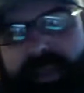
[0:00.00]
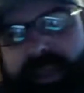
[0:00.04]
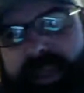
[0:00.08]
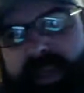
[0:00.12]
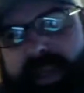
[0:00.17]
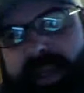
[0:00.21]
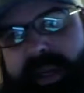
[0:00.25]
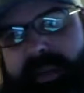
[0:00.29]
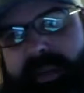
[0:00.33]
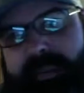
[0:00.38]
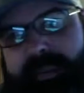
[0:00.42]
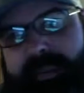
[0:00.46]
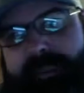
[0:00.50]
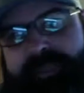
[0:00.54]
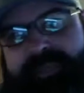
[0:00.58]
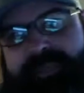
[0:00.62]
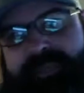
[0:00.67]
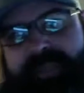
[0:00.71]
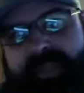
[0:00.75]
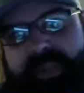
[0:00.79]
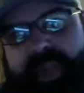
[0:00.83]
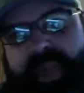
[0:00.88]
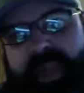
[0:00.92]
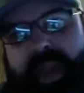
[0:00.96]
I'm
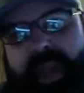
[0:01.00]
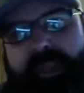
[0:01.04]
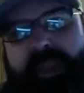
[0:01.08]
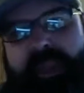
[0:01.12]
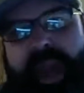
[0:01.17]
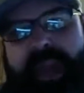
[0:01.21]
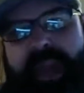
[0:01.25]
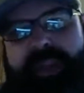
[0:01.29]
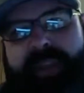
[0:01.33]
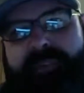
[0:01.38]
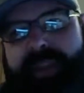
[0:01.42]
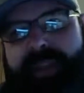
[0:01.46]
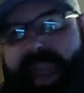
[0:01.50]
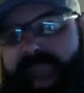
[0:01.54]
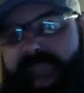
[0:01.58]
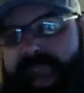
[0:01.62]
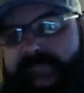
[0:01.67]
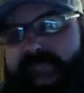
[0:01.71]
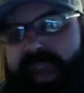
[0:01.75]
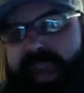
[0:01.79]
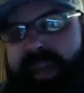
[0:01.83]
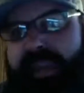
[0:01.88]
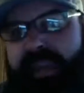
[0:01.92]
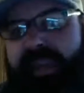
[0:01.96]
not in
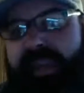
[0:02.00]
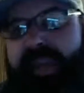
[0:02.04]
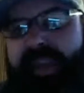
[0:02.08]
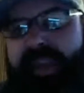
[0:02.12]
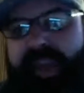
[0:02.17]
pain.